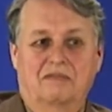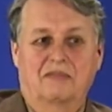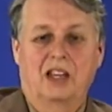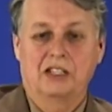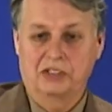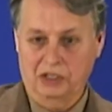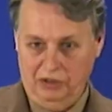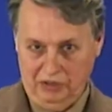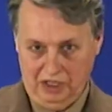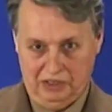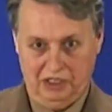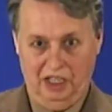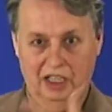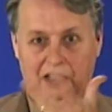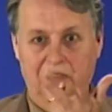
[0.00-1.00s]
And so it gets
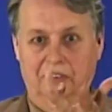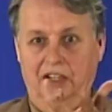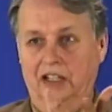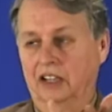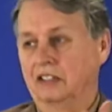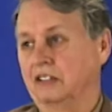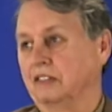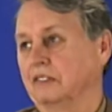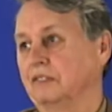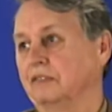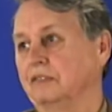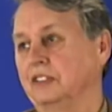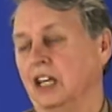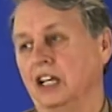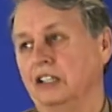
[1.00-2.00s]
elevated.
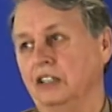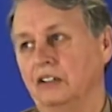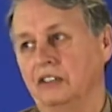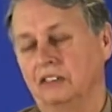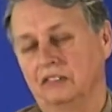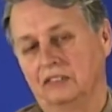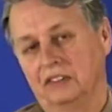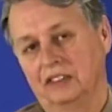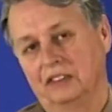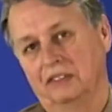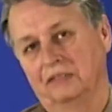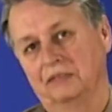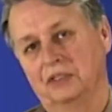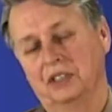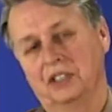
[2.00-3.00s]
Daniel
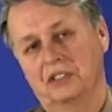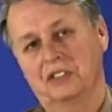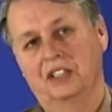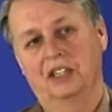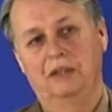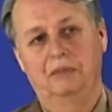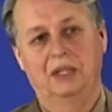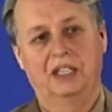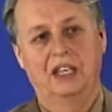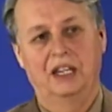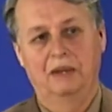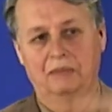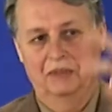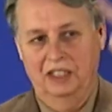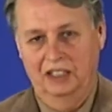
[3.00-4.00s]
traditionally
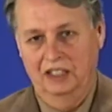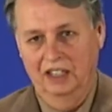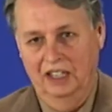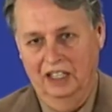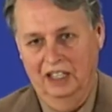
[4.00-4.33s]
became the